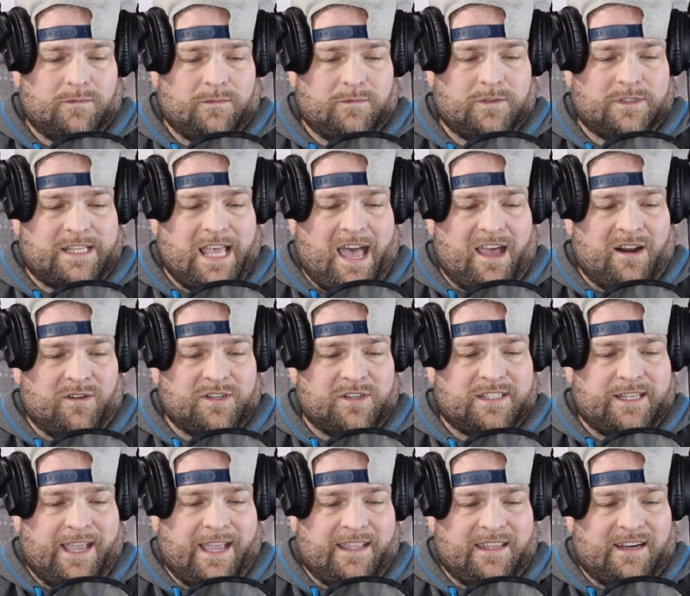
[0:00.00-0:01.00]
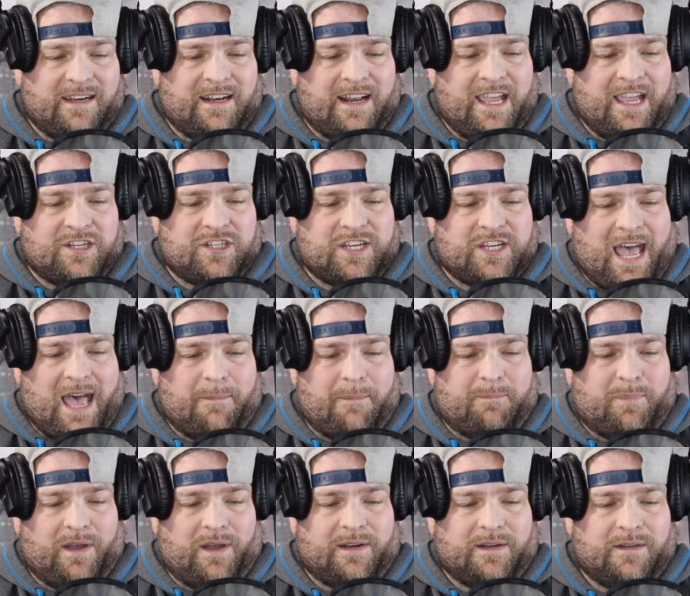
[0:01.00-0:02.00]
Rosado just landed a nice shot,
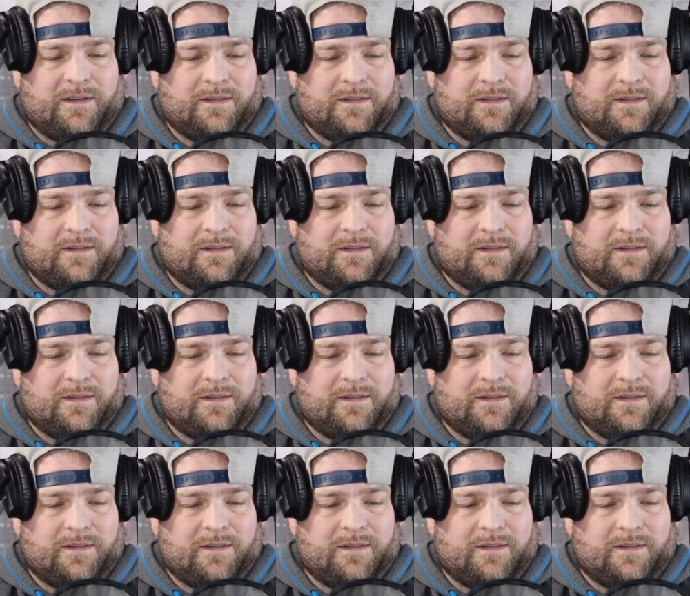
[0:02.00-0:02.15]
but